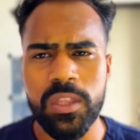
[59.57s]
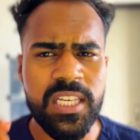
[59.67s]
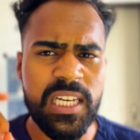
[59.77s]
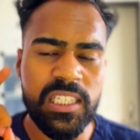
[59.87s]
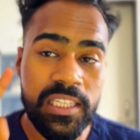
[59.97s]

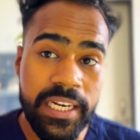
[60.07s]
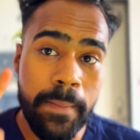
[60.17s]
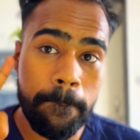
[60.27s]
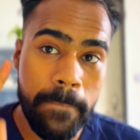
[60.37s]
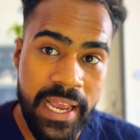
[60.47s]
these are the three
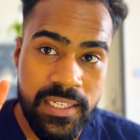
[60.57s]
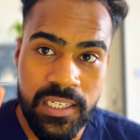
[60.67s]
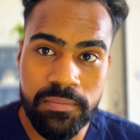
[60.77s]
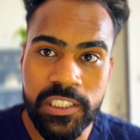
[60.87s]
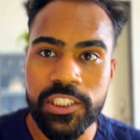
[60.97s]
main
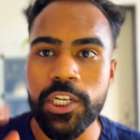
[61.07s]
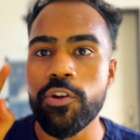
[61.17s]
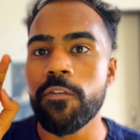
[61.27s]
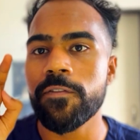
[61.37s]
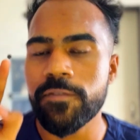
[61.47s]
subjects in
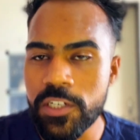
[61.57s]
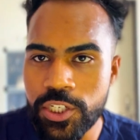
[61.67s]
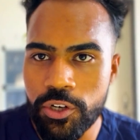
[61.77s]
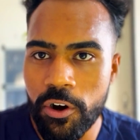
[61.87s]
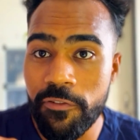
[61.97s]
your
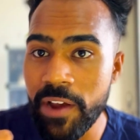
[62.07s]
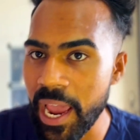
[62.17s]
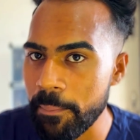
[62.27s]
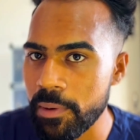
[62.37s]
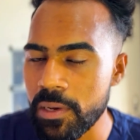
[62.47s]
first year of
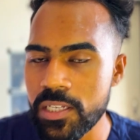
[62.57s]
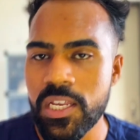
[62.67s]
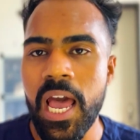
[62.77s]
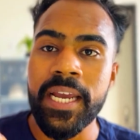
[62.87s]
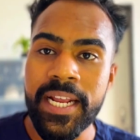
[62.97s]
MBBS.
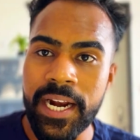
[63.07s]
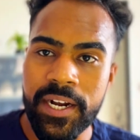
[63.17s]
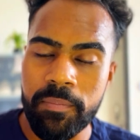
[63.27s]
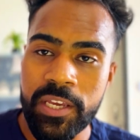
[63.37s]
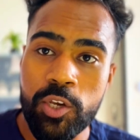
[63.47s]
In
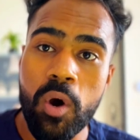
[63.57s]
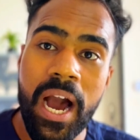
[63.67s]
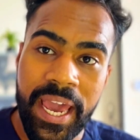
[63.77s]
anatomy, you